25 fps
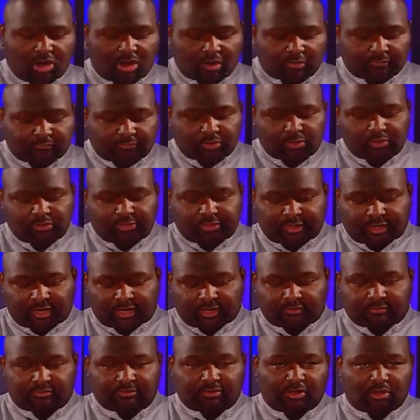a few
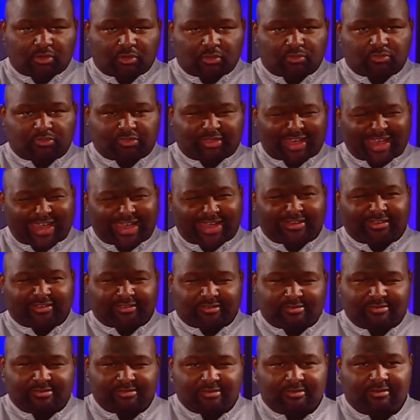things, though, that
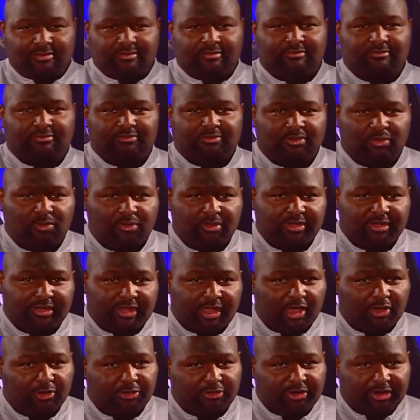could slow it
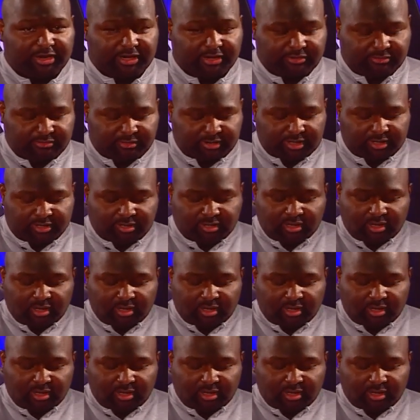down or hinder it.